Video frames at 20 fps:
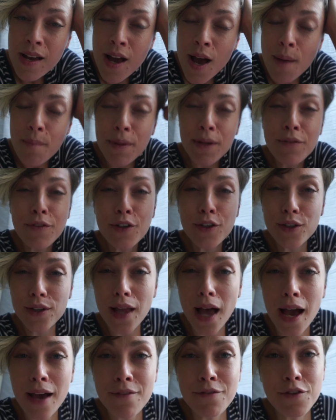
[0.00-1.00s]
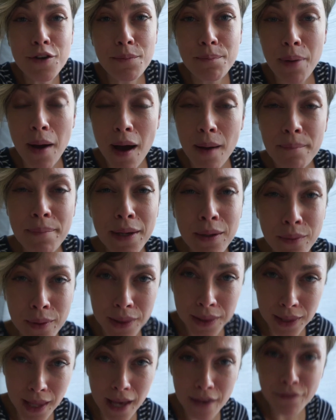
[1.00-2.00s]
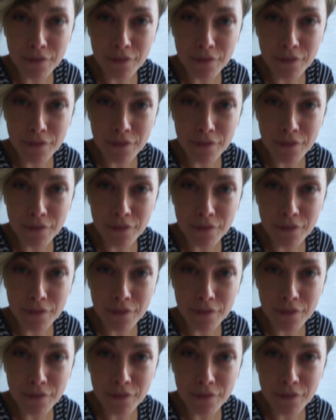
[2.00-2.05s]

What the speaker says: But if you're alive, if you're pumping with life,